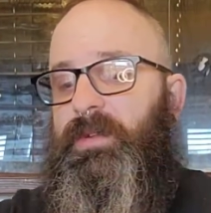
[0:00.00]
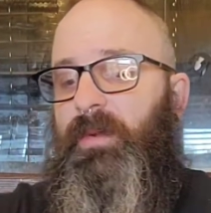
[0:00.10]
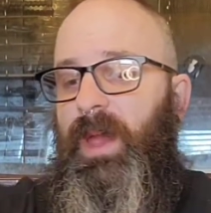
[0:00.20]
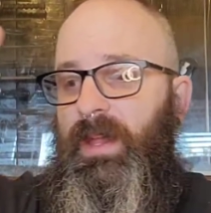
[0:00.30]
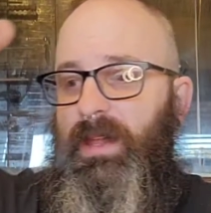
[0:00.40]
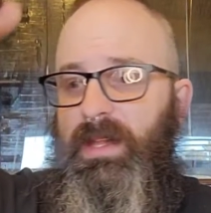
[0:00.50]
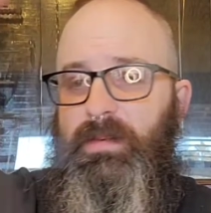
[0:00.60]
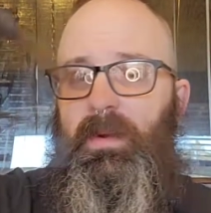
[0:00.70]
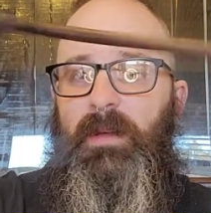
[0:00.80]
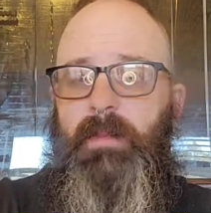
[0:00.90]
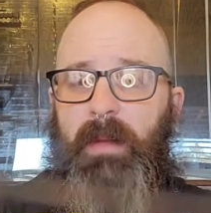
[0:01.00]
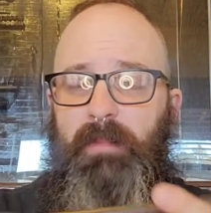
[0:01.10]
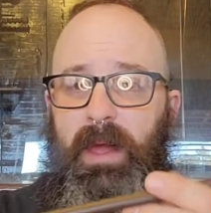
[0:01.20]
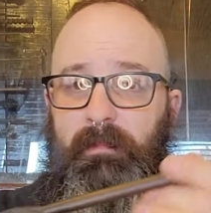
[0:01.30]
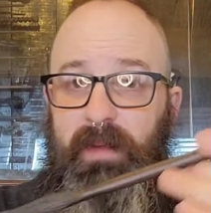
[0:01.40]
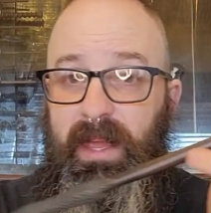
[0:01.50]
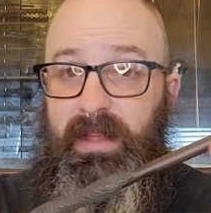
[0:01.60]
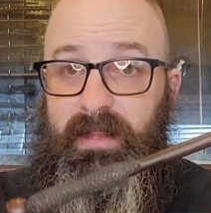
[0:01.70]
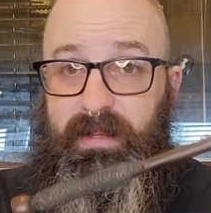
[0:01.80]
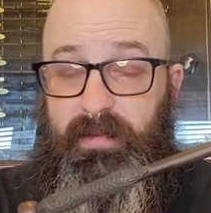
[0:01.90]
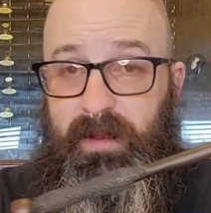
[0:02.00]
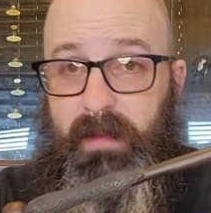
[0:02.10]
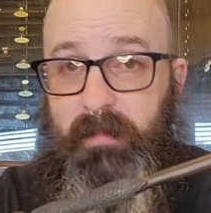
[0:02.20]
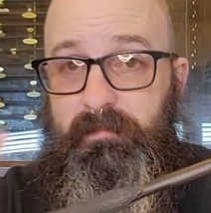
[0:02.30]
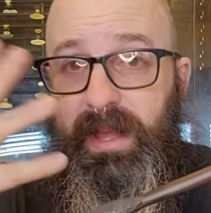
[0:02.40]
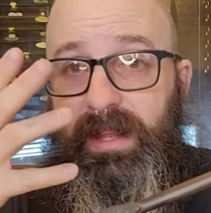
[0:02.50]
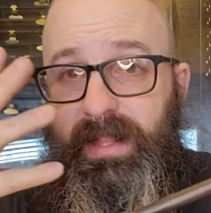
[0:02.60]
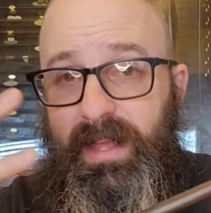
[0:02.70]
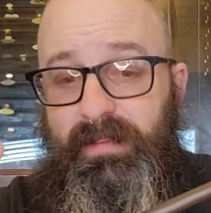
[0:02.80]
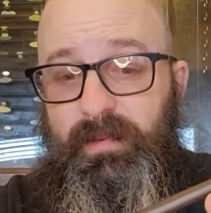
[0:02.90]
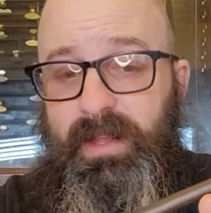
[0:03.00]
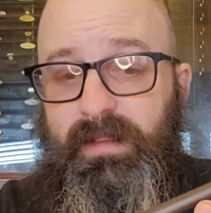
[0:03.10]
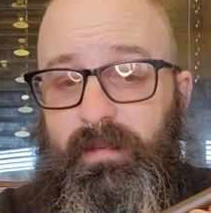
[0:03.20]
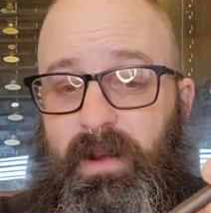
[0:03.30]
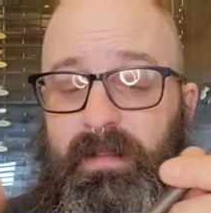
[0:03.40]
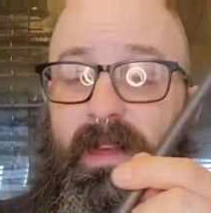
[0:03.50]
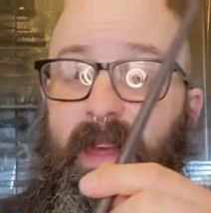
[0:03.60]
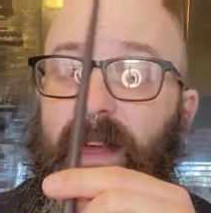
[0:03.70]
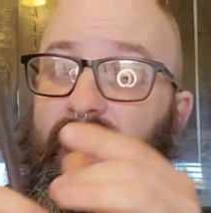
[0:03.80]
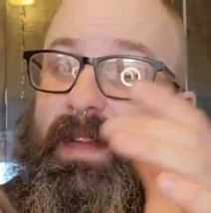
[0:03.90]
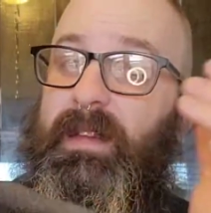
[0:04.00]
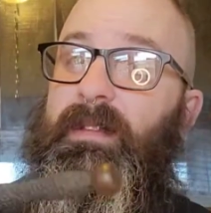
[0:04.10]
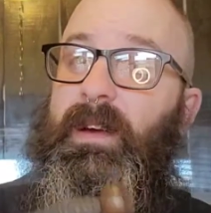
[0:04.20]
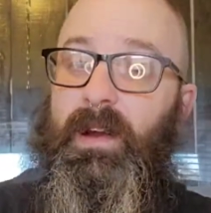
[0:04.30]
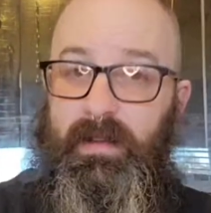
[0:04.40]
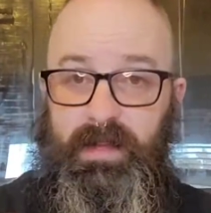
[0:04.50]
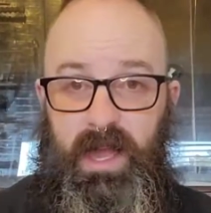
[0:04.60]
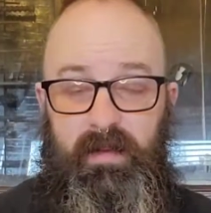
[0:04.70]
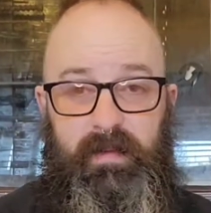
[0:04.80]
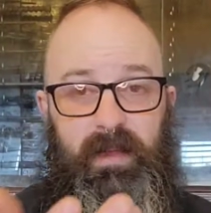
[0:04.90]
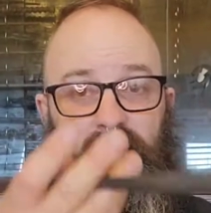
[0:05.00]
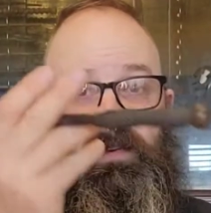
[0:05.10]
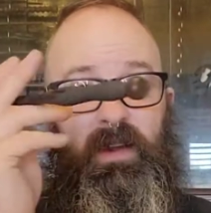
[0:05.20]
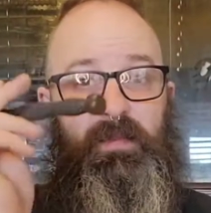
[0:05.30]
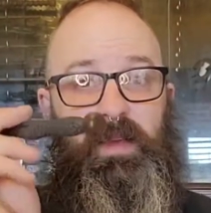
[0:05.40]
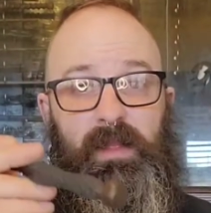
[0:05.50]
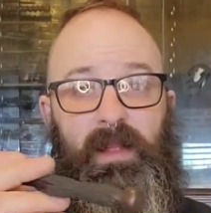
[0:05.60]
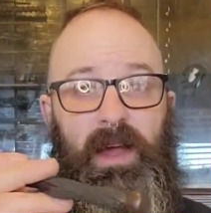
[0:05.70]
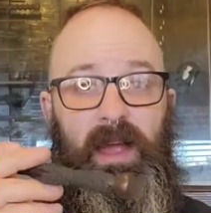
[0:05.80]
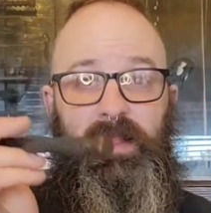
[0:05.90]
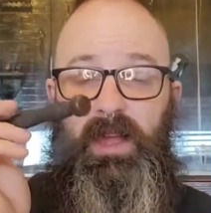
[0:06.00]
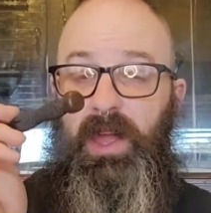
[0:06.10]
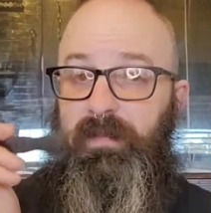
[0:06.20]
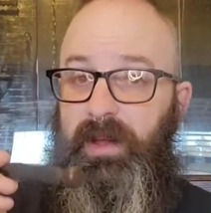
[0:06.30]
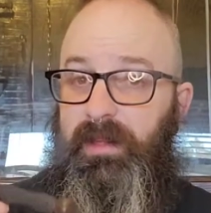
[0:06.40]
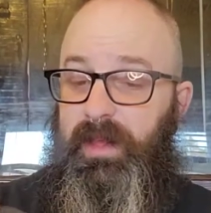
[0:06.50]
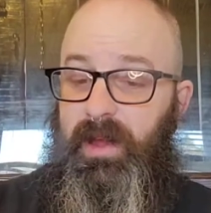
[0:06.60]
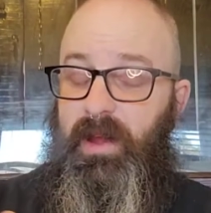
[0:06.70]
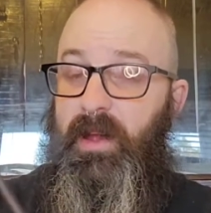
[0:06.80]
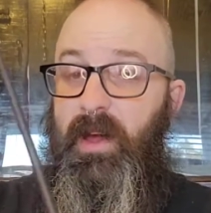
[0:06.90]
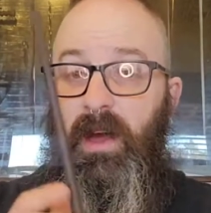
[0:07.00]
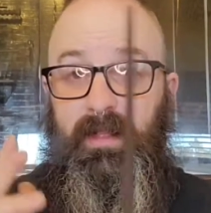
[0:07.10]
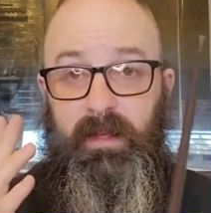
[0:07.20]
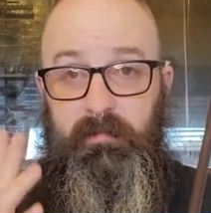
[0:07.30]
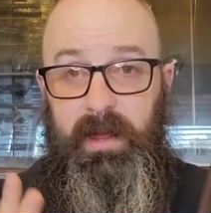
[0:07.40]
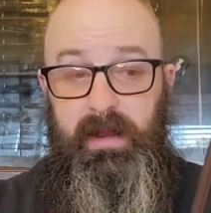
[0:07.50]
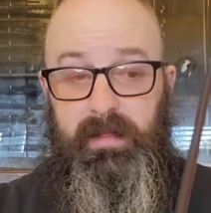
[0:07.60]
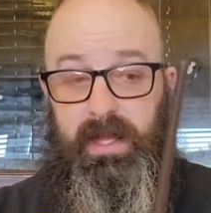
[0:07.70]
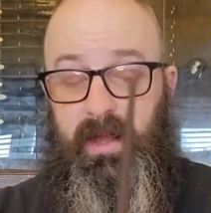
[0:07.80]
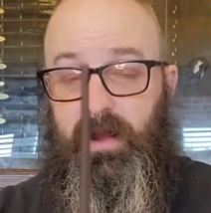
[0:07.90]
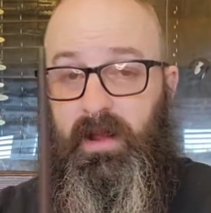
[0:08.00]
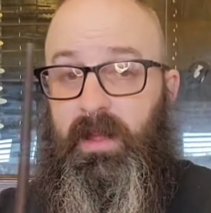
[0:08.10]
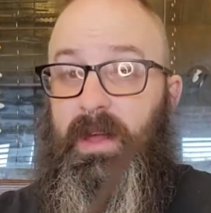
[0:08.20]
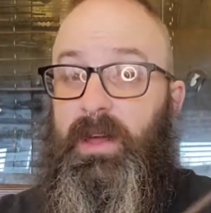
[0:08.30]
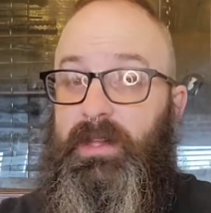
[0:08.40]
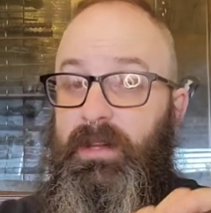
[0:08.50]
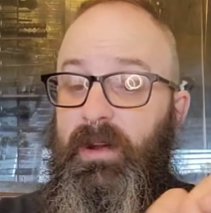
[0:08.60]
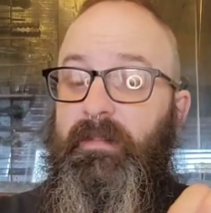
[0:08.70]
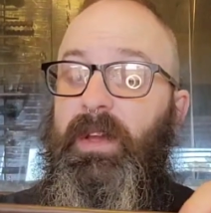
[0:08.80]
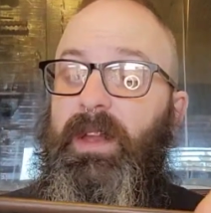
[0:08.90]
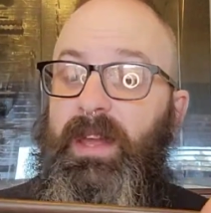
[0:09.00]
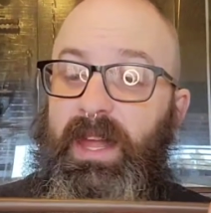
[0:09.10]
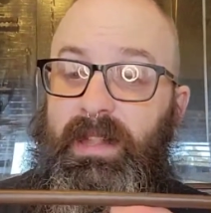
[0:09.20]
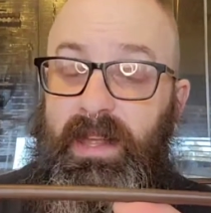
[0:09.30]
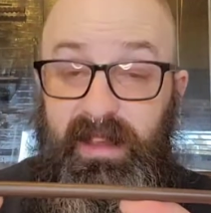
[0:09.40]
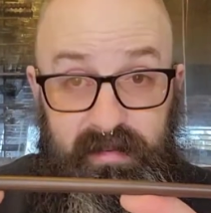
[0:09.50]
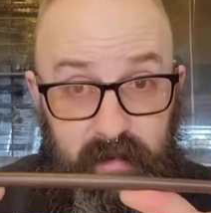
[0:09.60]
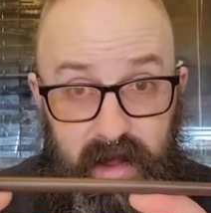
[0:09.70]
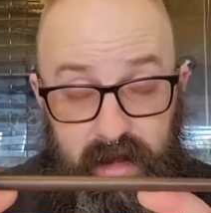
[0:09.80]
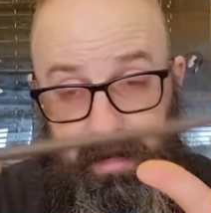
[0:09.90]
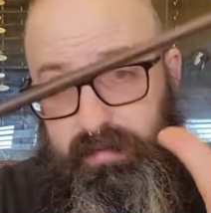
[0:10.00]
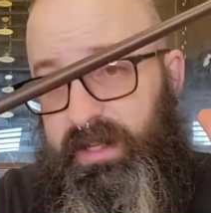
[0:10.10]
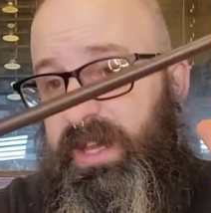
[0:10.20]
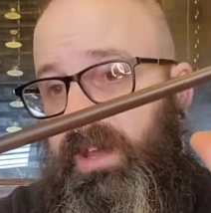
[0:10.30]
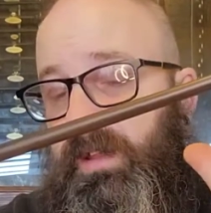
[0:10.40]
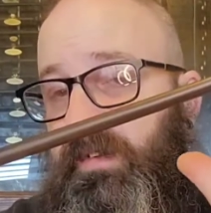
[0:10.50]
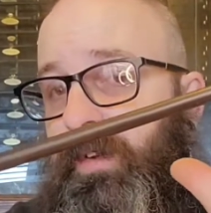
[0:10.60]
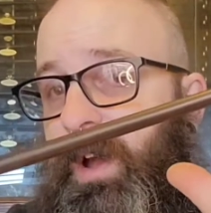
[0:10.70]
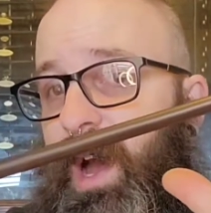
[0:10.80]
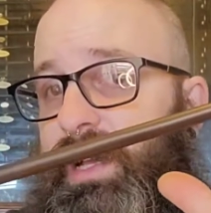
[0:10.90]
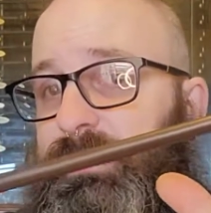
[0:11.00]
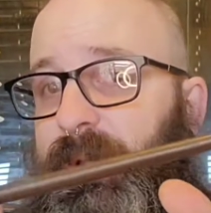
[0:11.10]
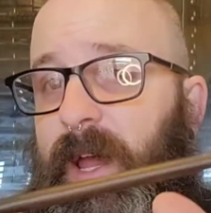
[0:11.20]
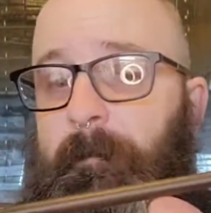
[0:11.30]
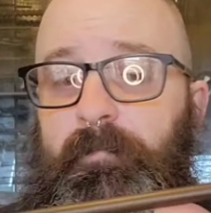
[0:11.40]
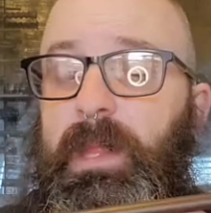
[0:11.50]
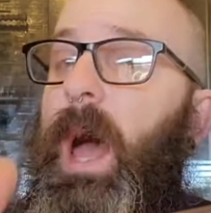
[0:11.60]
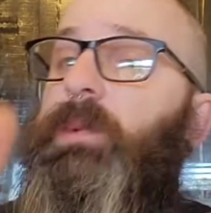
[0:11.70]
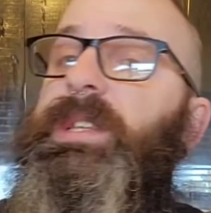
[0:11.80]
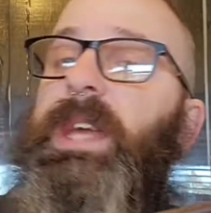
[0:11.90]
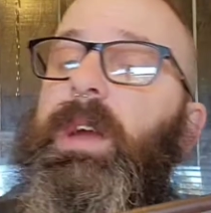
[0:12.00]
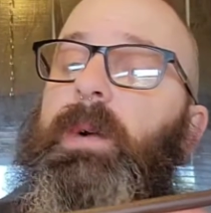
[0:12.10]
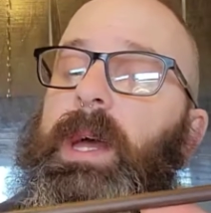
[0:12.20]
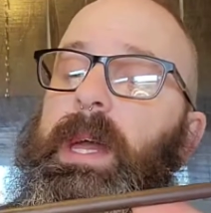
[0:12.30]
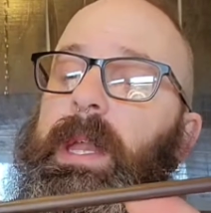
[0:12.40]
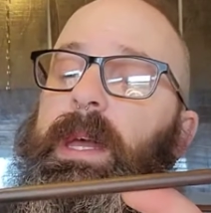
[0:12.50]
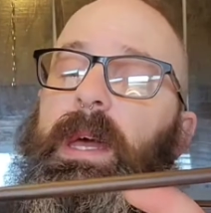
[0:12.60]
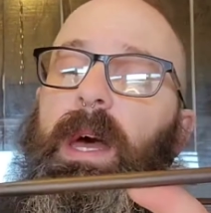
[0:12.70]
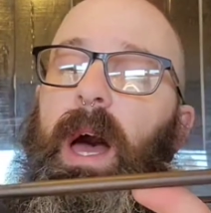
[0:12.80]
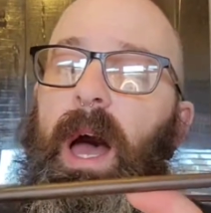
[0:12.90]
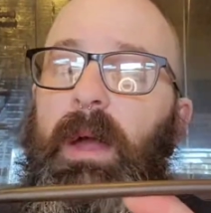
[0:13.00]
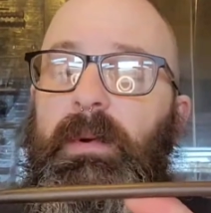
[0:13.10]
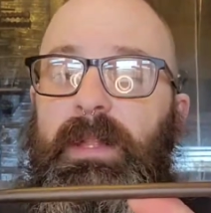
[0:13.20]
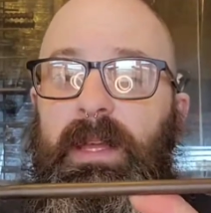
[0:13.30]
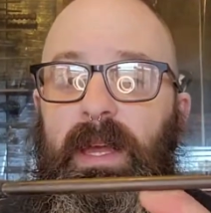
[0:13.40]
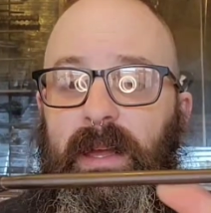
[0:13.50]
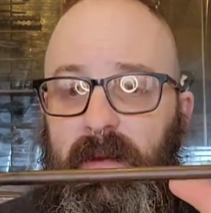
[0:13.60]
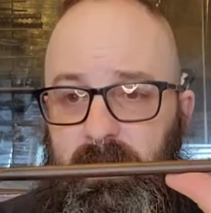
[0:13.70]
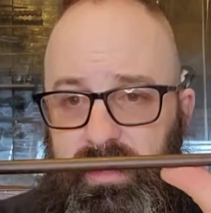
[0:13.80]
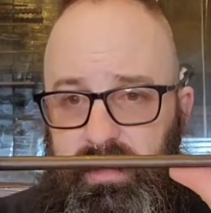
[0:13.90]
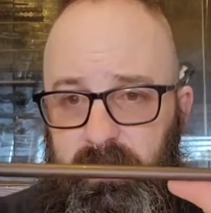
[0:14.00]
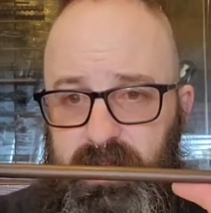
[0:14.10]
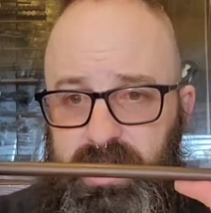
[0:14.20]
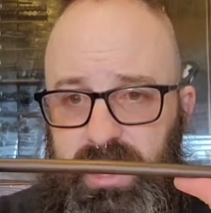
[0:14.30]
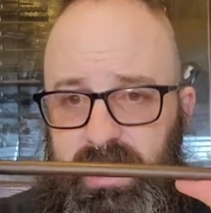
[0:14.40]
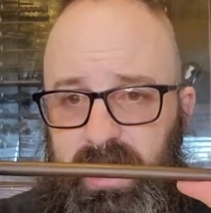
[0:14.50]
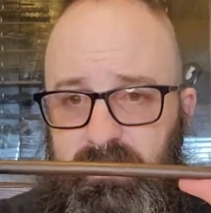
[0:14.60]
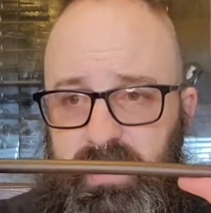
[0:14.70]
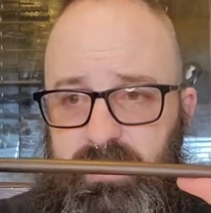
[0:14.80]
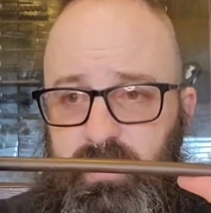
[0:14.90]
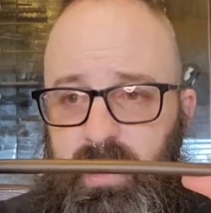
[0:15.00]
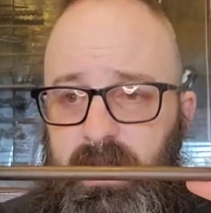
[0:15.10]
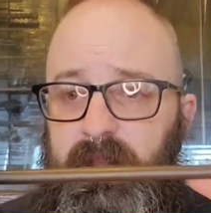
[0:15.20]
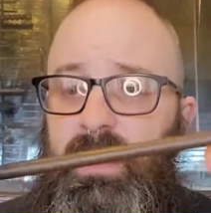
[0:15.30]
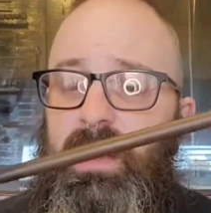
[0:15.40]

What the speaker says: great. That's one of my pet peeves. That's one of my big things with these wands is, are they heavy or are they light? The heavier they are, the better they are. So if you're going to get this one in particular for cosplay, I would say go ahead. I would think with the rigidity of this wand